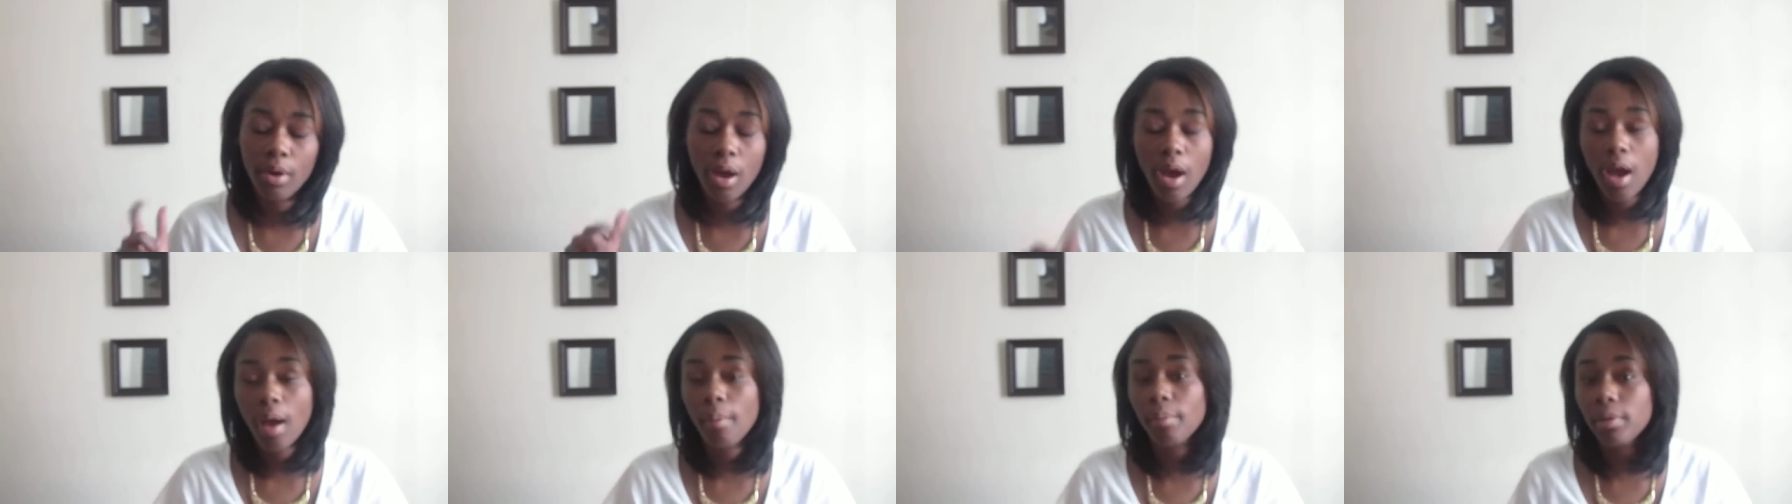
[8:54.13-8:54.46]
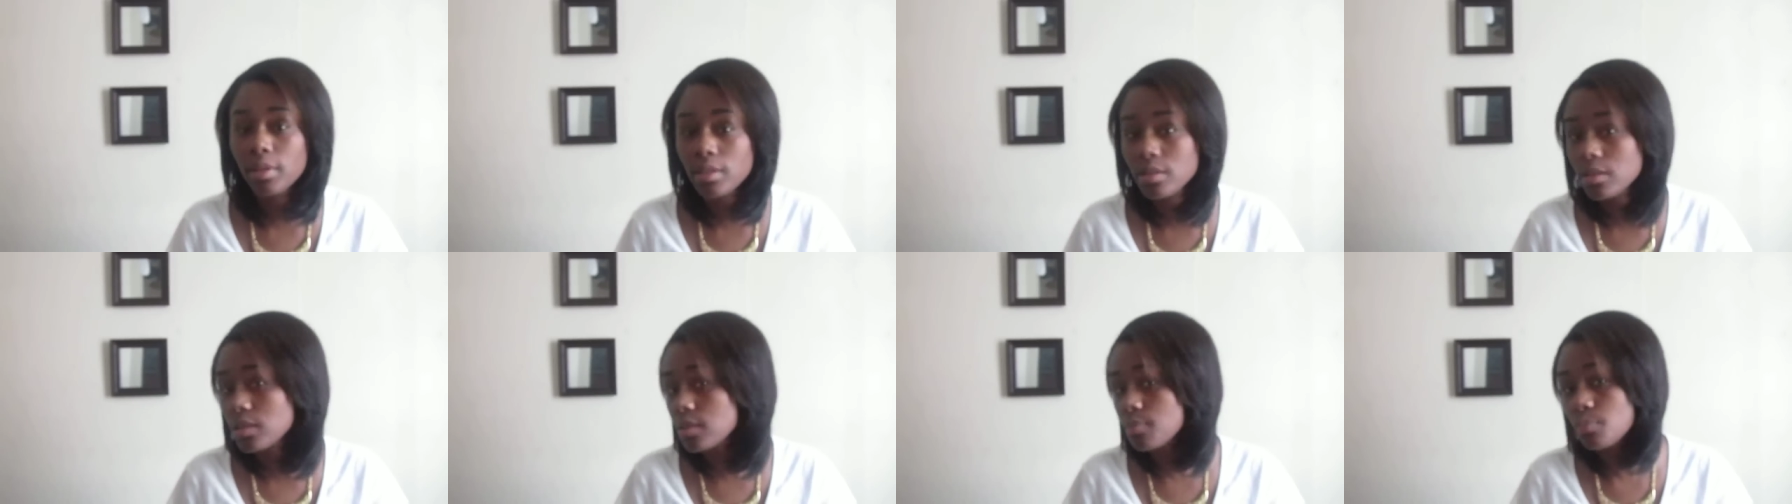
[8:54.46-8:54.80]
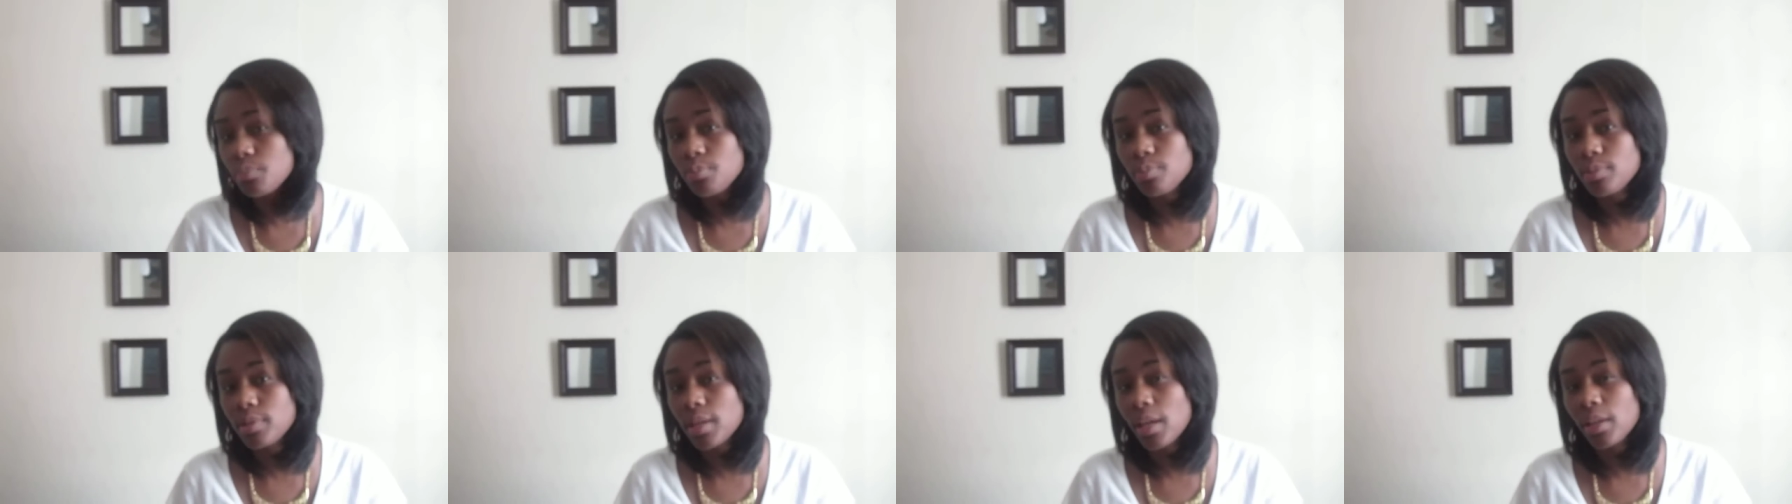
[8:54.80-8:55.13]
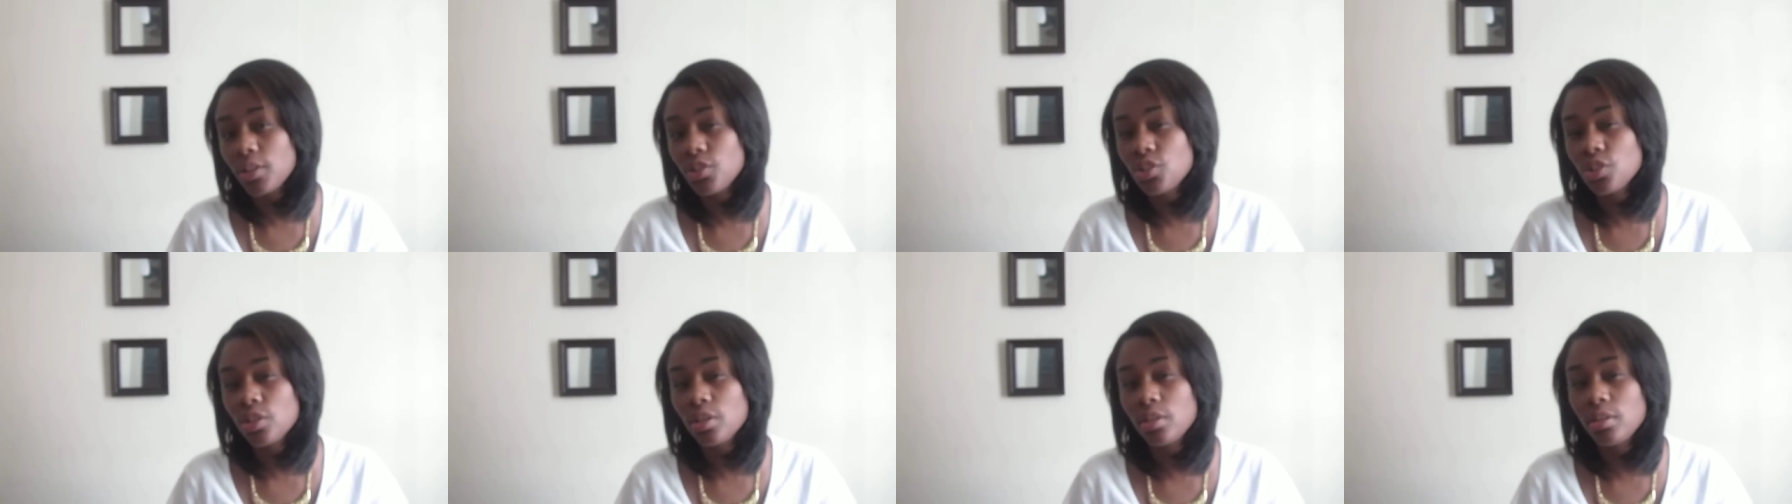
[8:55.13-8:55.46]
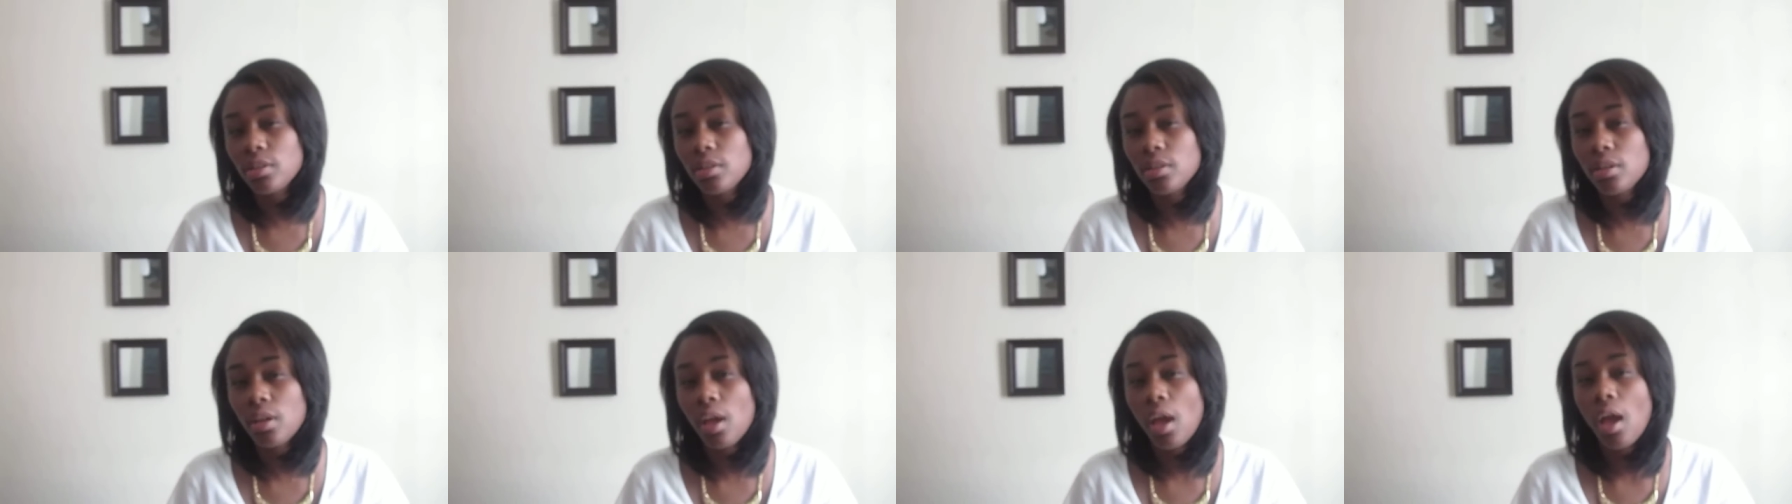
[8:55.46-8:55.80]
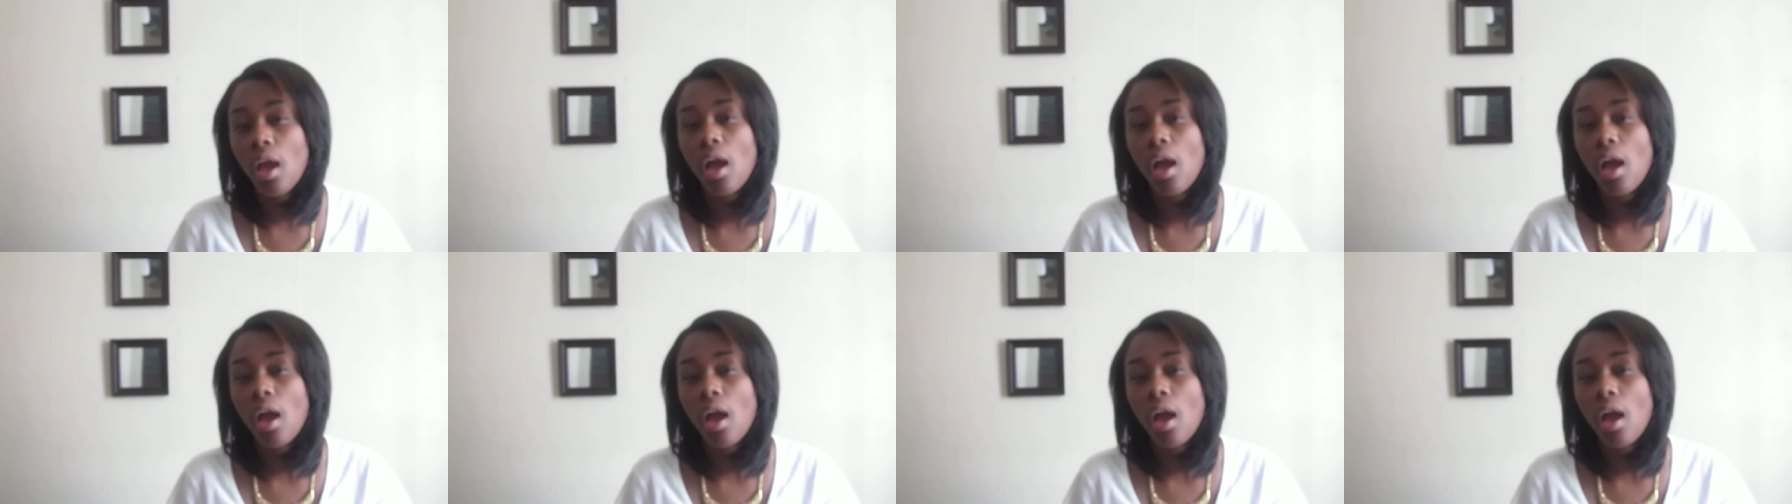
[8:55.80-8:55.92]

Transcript: comments section.